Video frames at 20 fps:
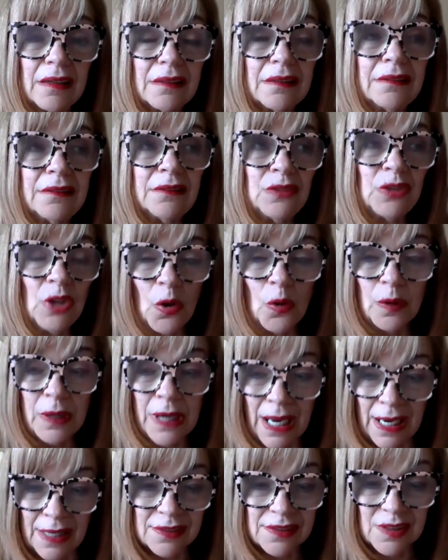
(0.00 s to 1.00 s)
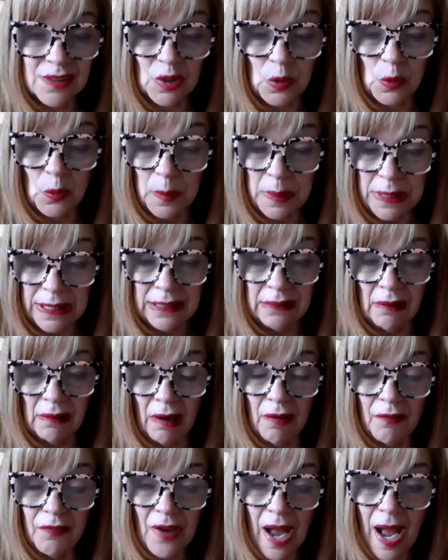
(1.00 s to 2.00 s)
known as the queen
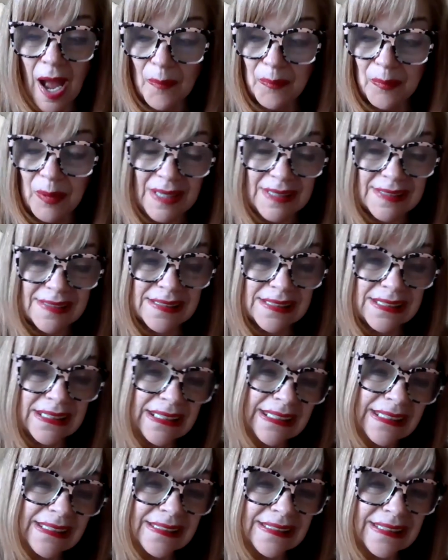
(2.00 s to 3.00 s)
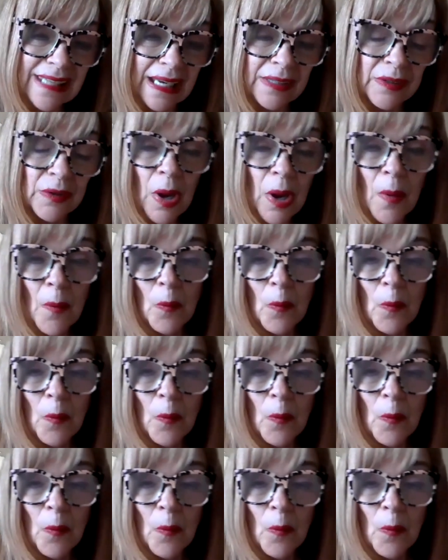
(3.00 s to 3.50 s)
of Apostilles and